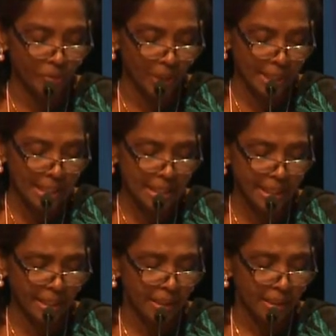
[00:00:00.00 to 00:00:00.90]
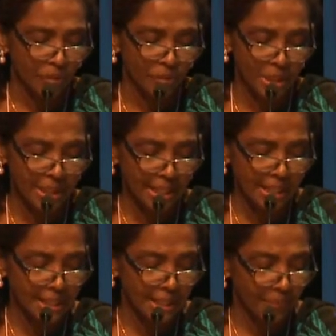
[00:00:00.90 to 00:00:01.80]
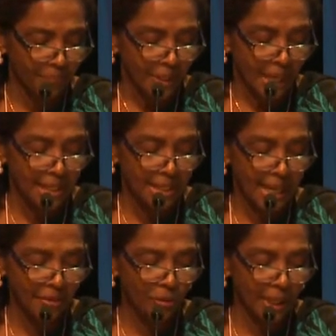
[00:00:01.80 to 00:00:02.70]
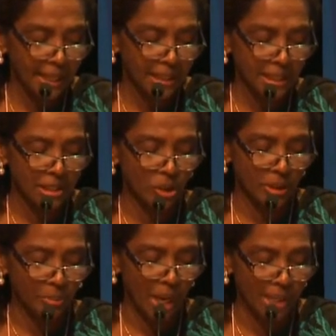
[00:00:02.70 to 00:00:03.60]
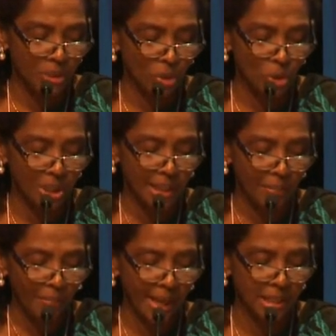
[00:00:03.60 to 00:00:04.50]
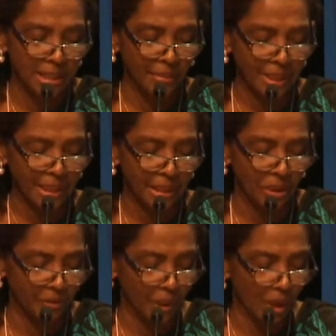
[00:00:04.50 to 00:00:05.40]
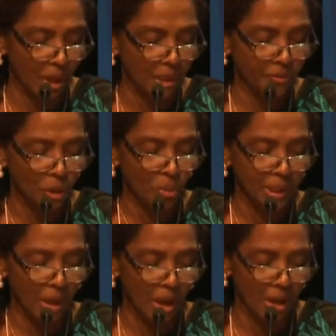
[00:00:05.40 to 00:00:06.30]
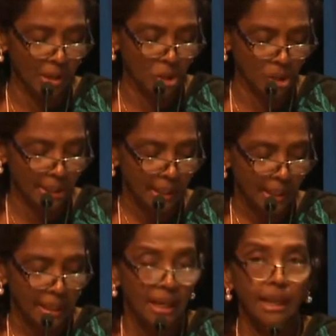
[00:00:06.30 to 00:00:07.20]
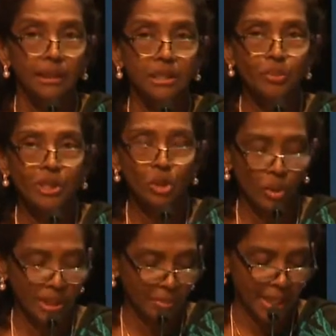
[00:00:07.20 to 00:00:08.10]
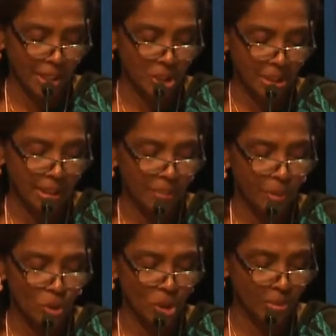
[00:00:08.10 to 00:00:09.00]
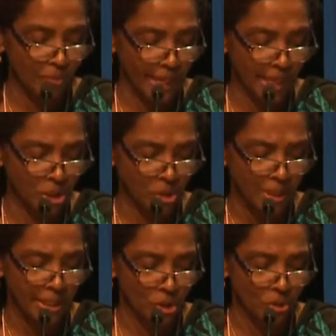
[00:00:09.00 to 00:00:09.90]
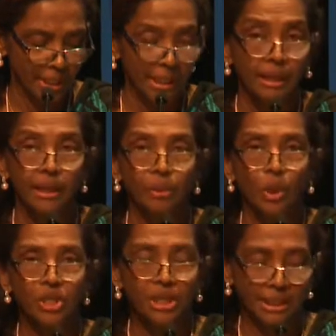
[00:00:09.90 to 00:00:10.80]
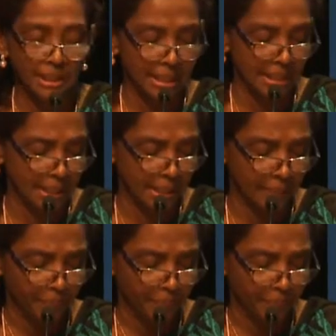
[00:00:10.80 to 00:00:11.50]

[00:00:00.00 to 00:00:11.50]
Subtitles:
Reason for 6, and sat for 8 years on the broader Social Impacts Committee of the Hall of Human Origin at the Smithsonian National Museum of Natural History in Washington, D.C.